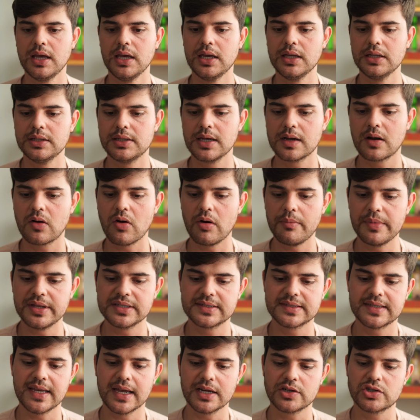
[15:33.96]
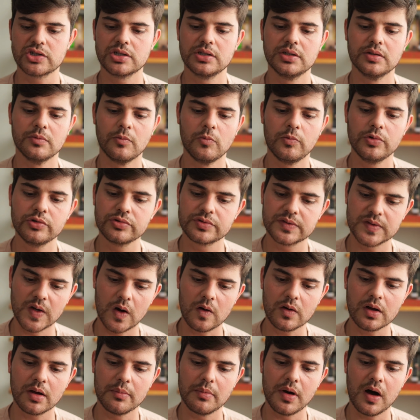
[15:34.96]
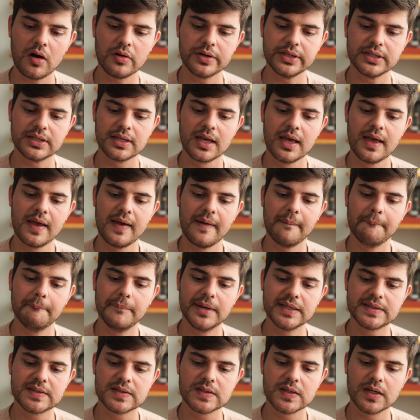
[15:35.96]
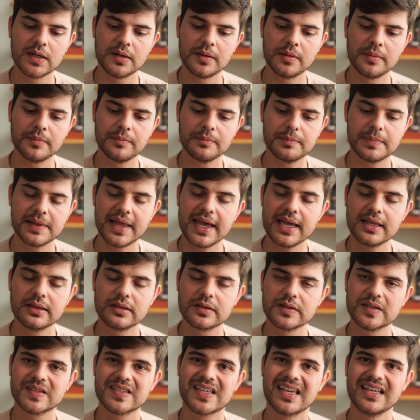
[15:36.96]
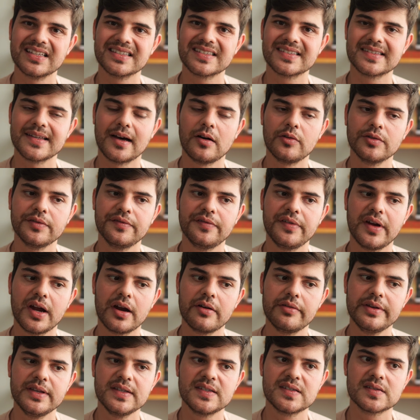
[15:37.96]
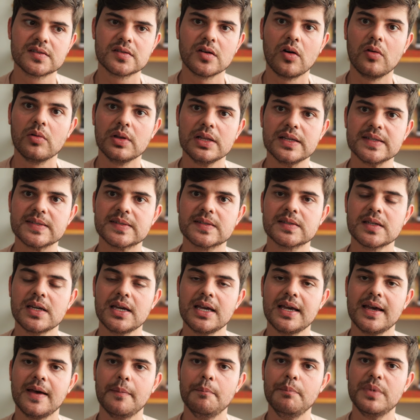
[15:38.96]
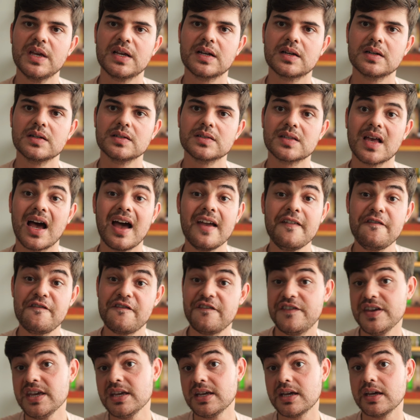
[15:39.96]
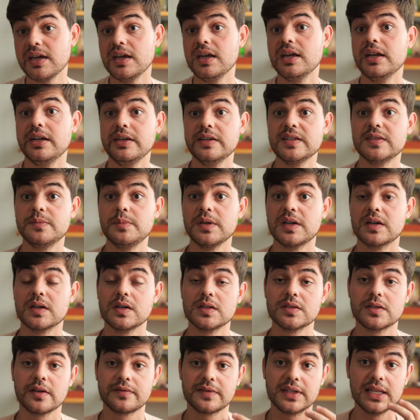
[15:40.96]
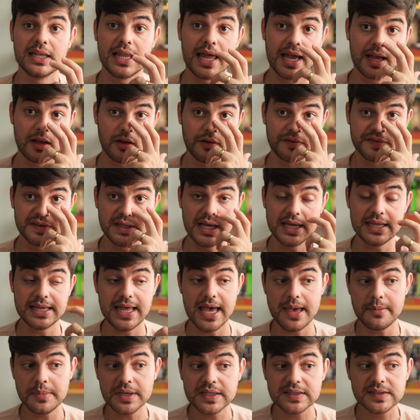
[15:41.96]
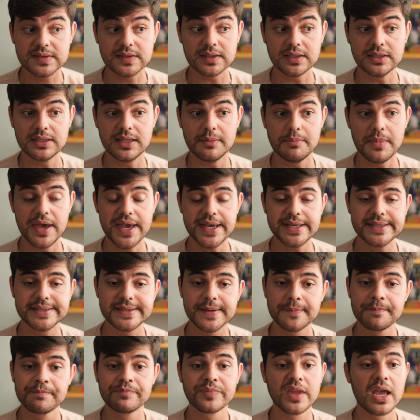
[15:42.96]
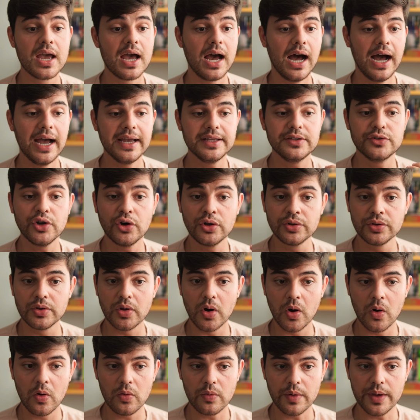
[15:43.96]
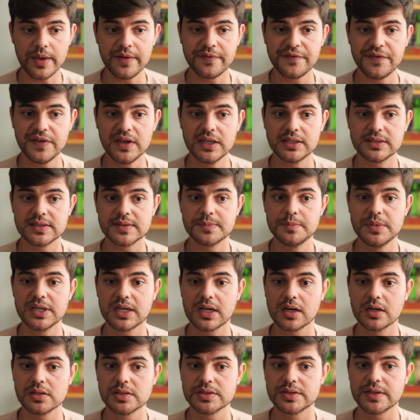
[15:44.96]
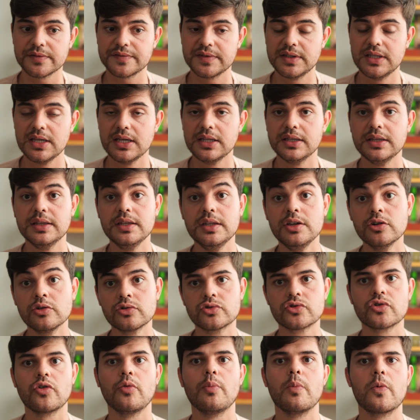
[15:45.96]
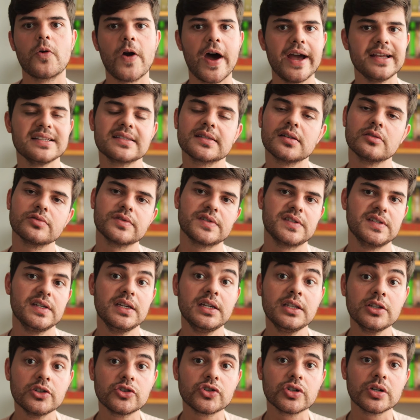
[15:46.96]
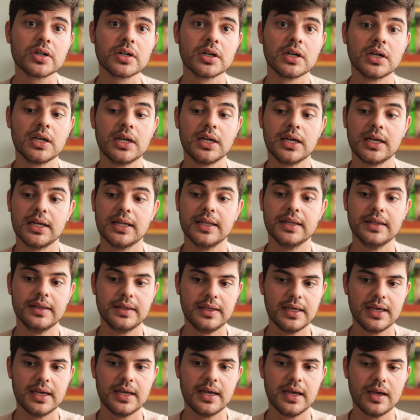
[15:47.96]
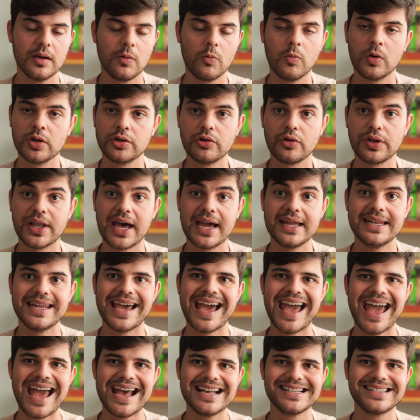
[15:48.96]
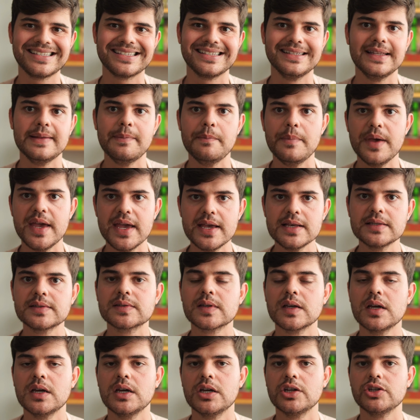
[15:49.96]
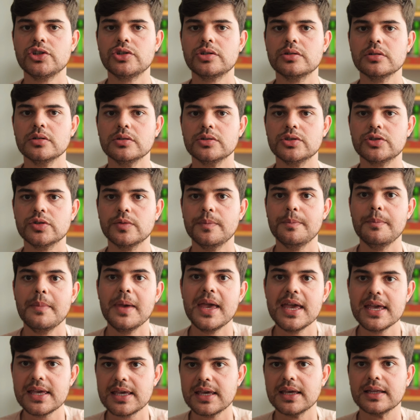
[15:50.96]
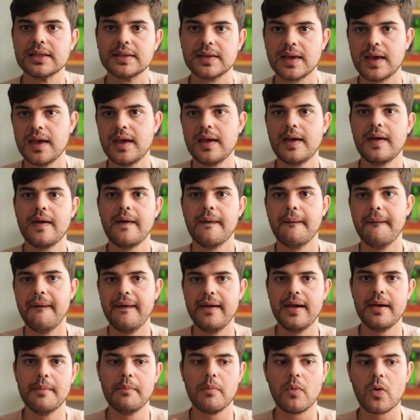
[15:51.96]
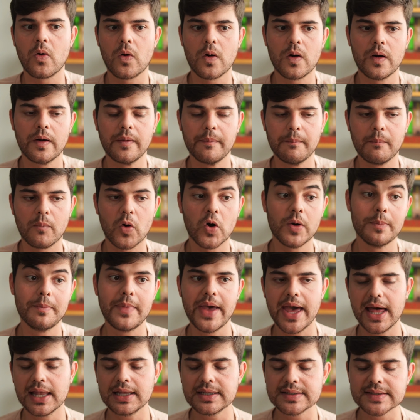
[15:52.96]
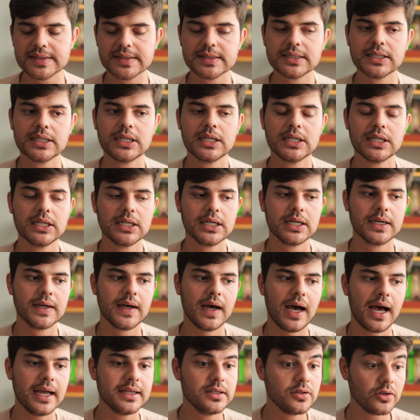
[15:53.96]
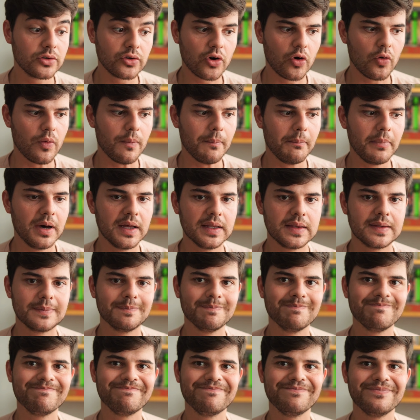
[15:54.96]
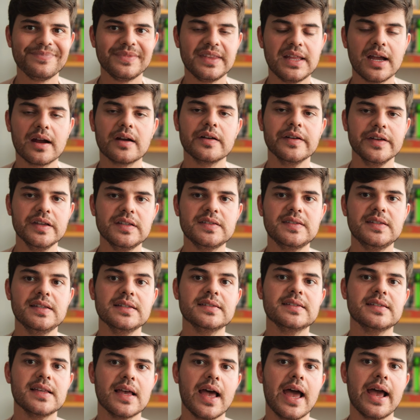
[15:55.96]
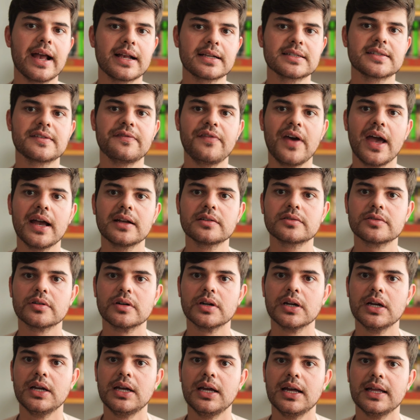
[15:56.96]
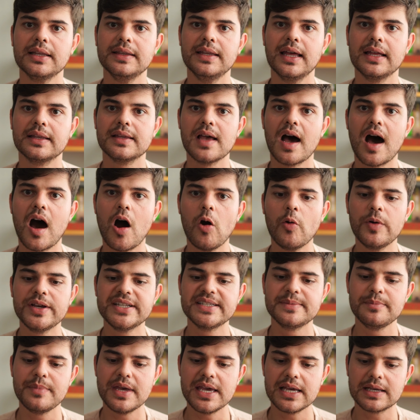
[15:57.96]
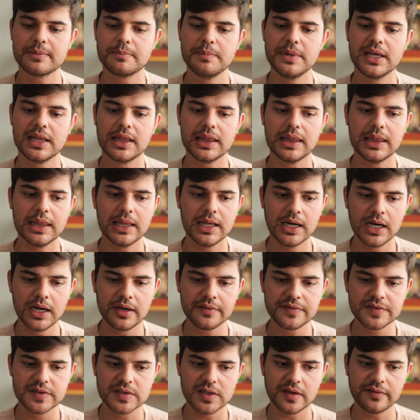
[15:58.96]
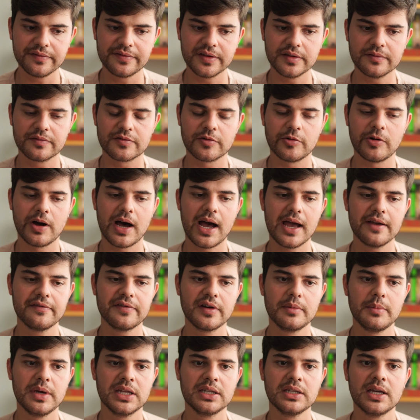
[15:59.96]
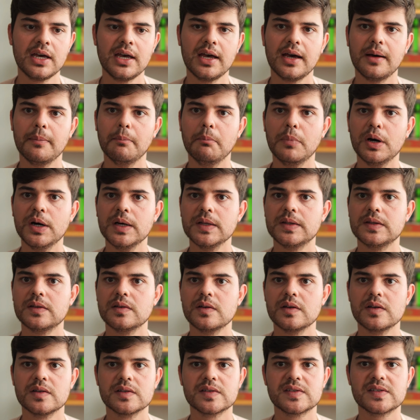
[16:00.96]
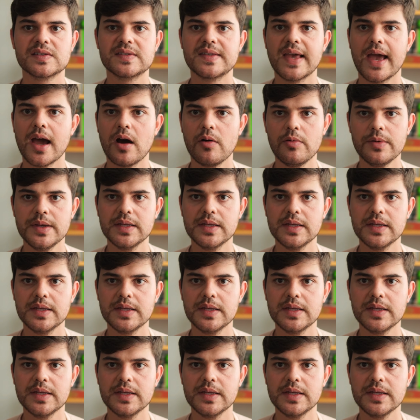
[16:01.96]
in the comment section will talk about it, but some planers can sound very soulless, because I think it is because of the lack of dynamics in the bass. I don't know if it's because of the neutral bright sound signature. The 109 has the bass to make it more balanced. I don't know, but there is this X factor that always make me love something from Hifiman, but sell